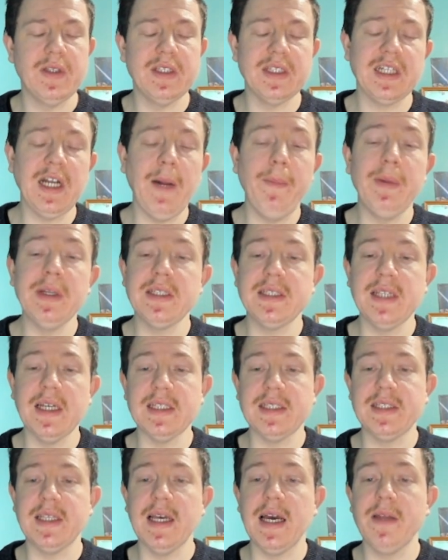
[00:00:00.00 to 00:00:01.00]
So there's a couple of
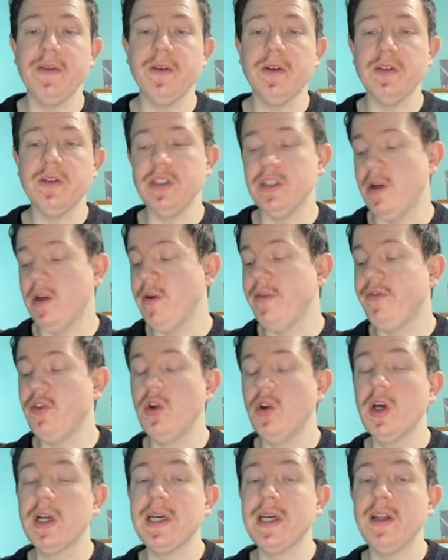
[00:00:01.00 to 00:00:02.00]
sets there that, you know, if
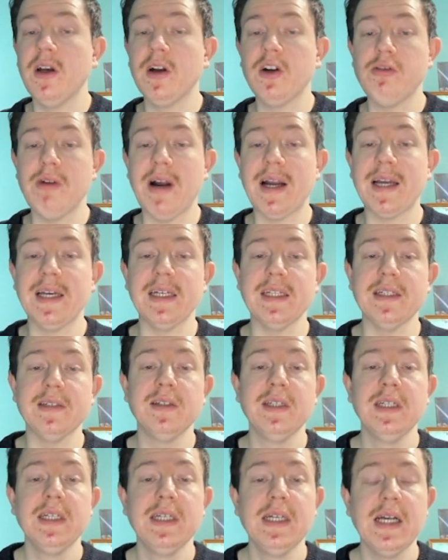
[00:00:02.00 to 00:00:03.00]
you're looking at
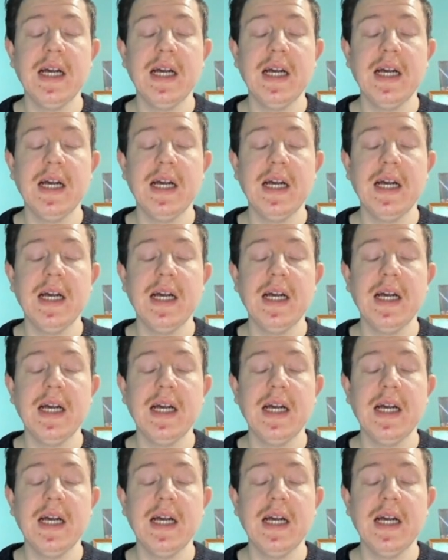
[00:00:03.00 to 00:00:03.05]
cracking.